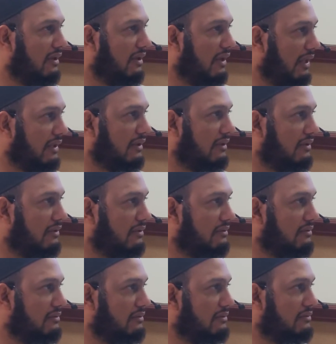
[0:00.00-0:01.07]
Like.
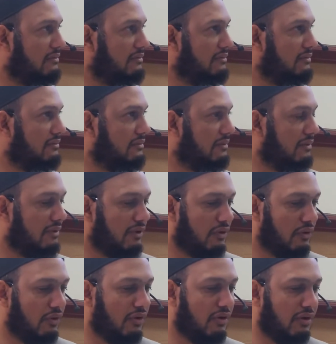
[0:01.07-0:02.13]

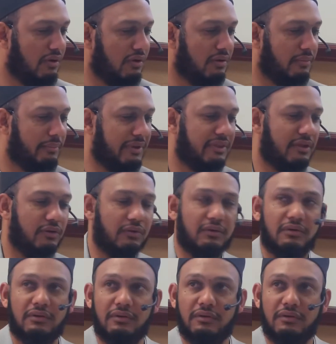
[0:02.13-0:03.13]
Or mithlu.